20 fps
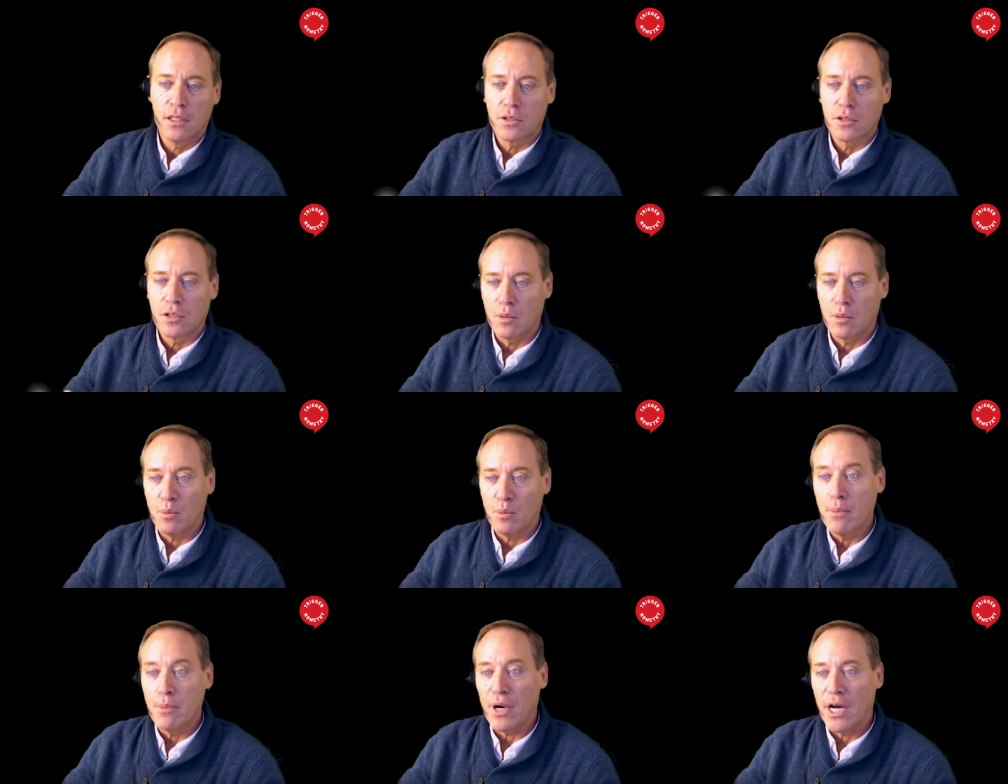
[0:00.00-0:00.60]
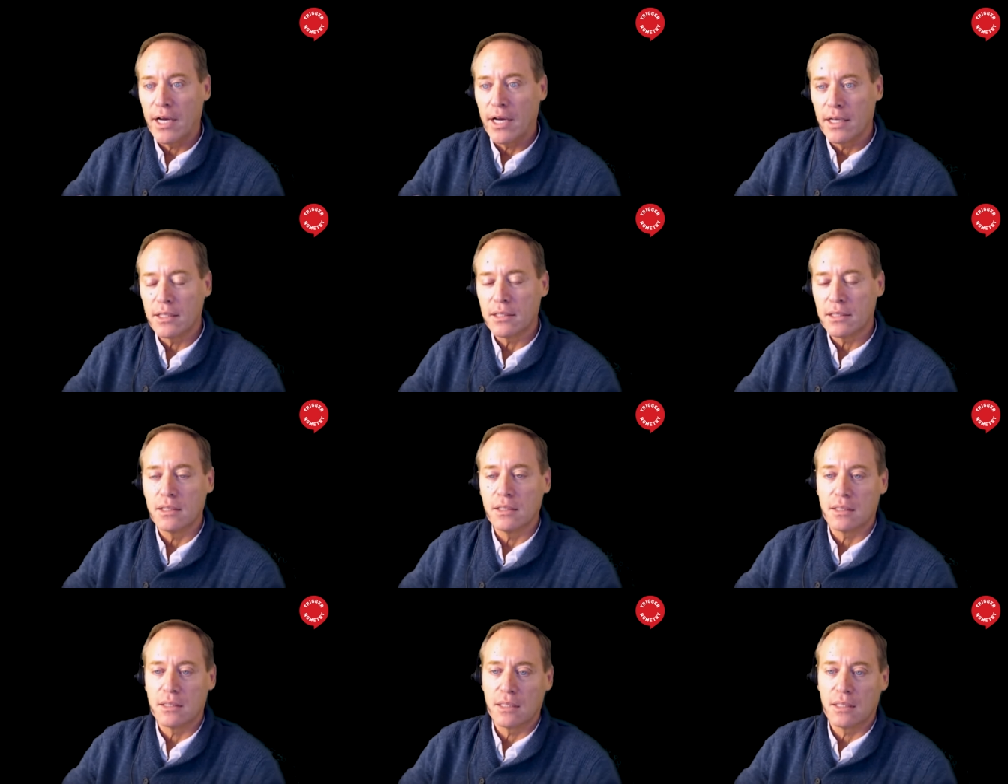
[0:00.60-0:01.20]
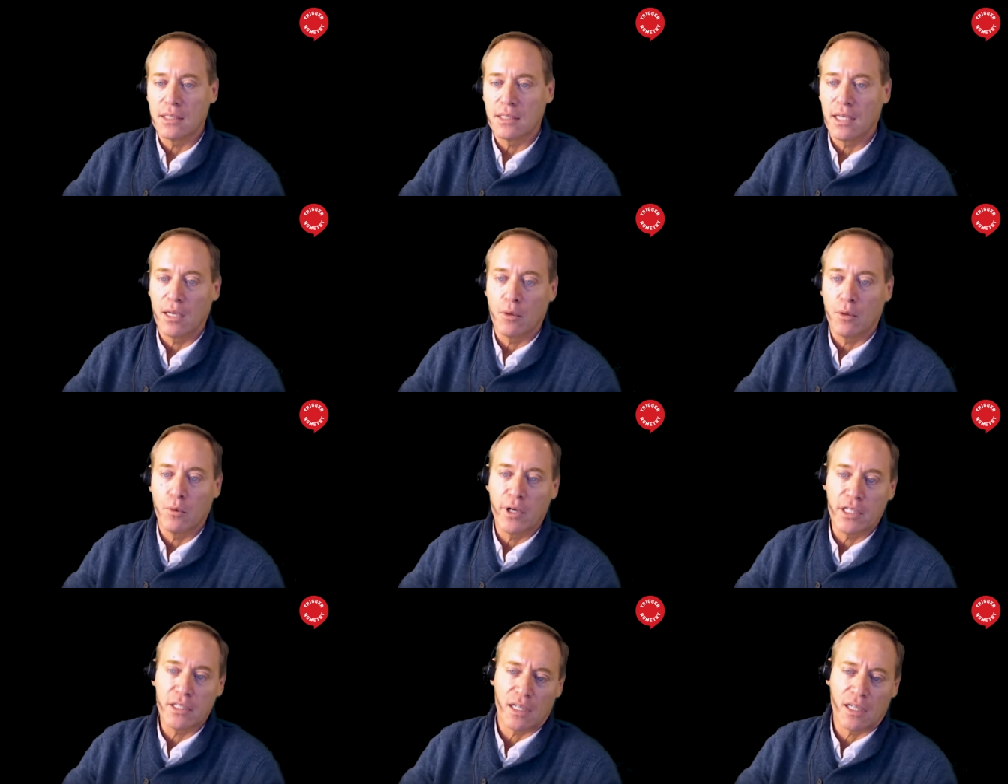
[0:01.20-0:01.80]
so that my bias is to say, hey,
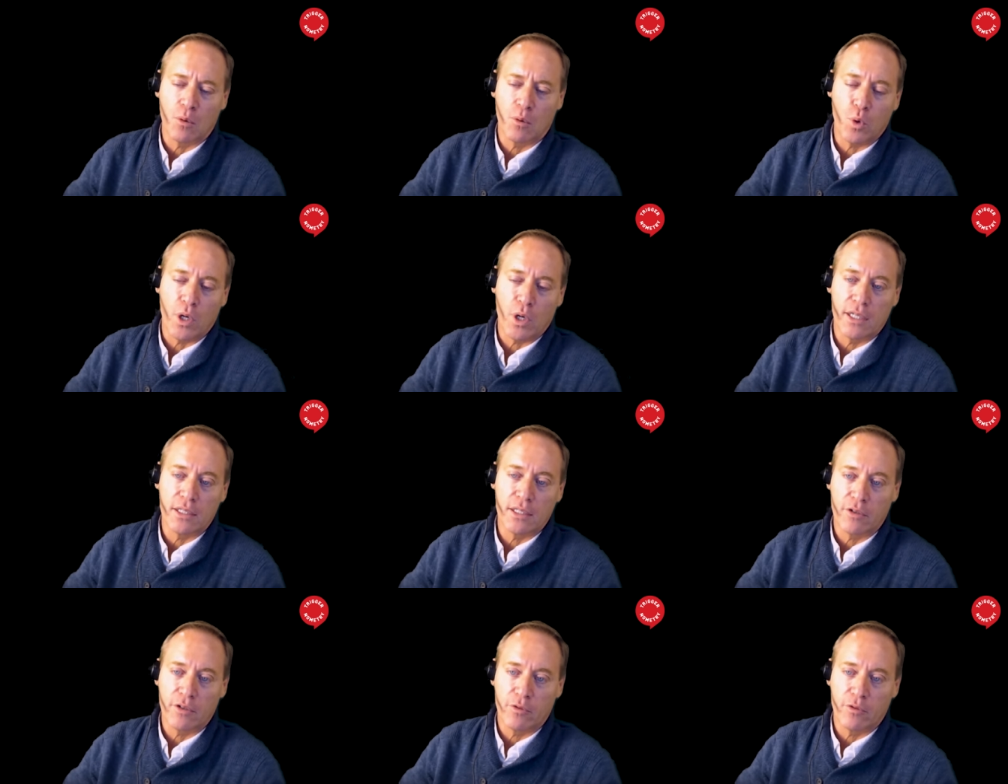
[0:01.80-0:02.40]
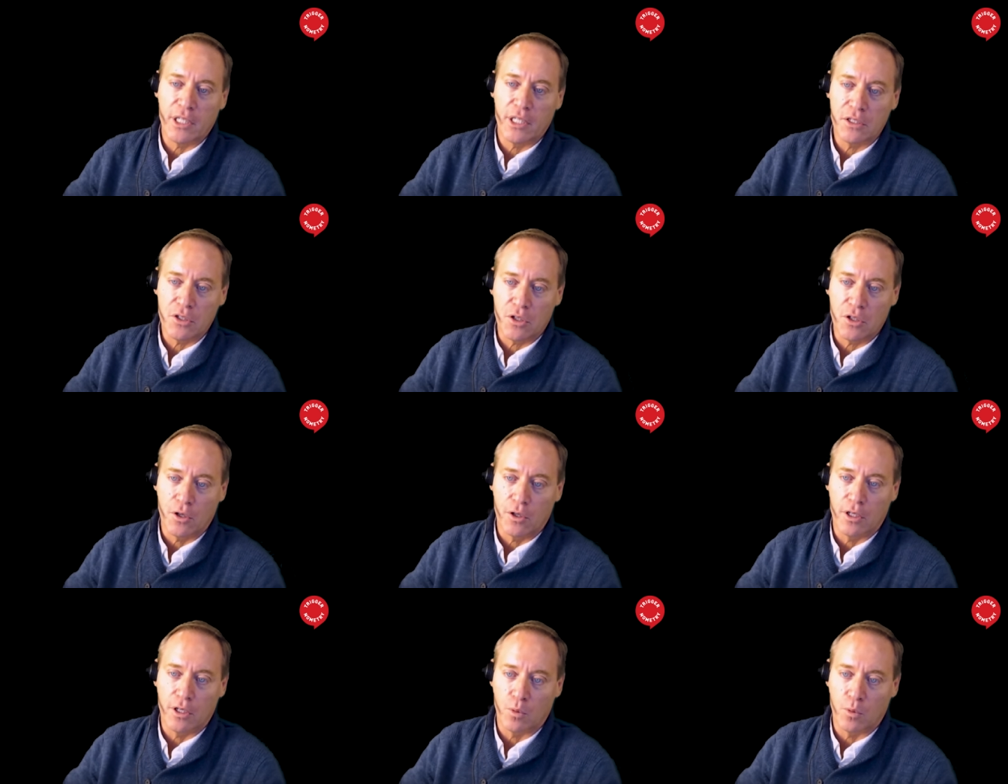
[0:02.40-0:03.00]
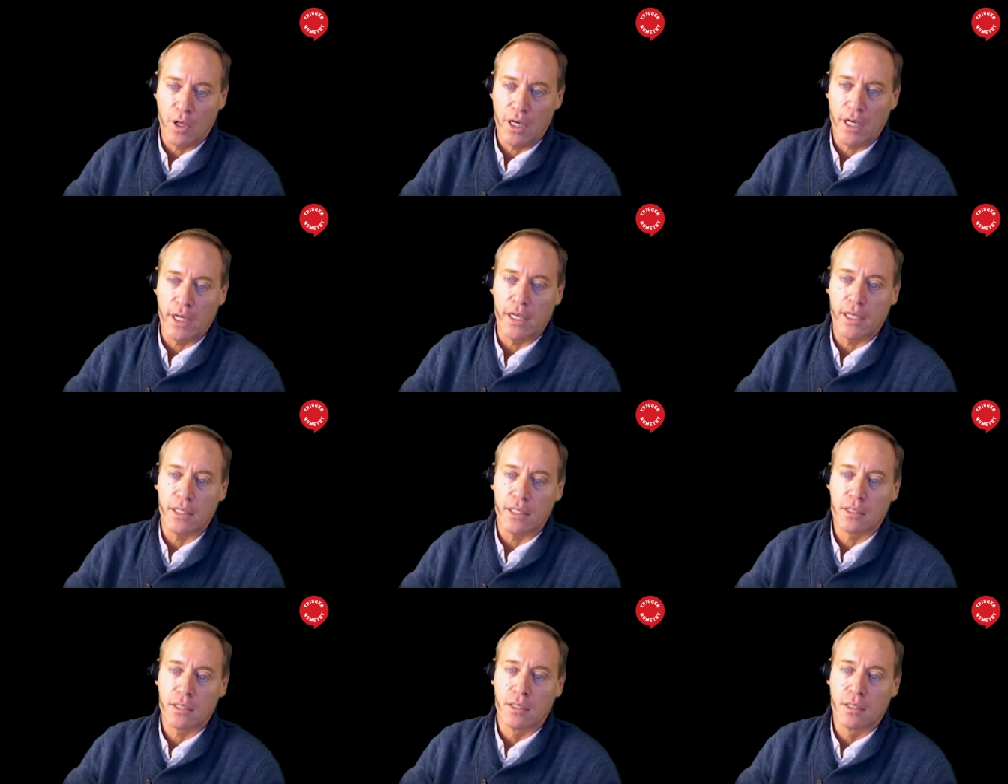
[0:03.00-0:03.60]
wait a second, why is everybody turning
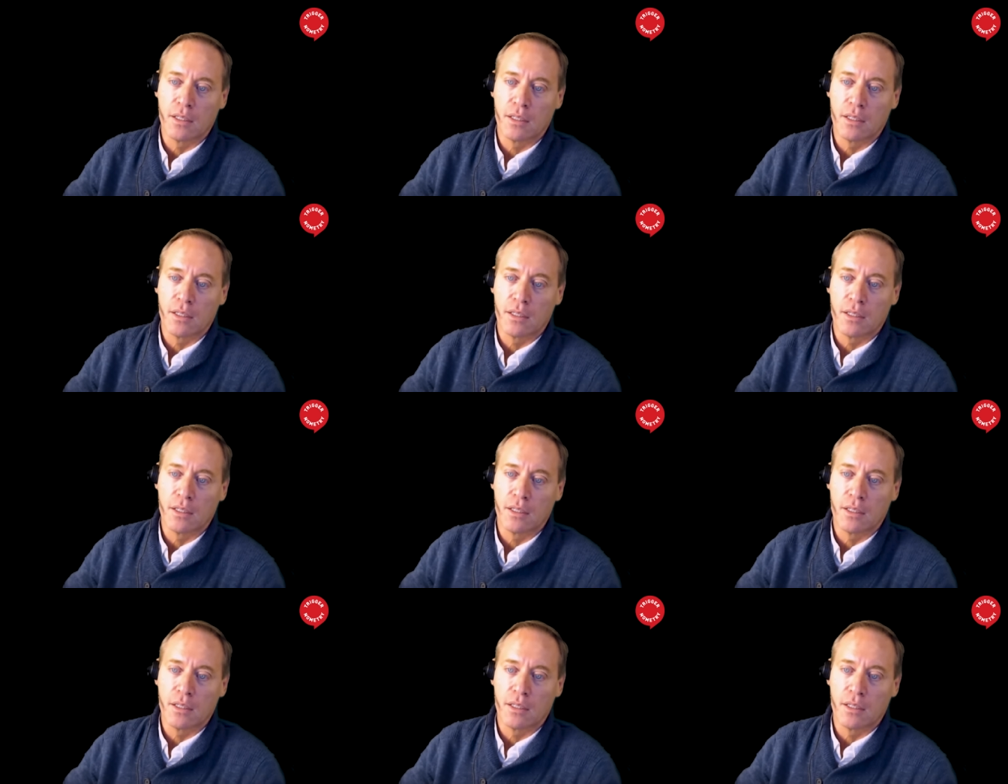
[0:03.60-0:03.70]
right?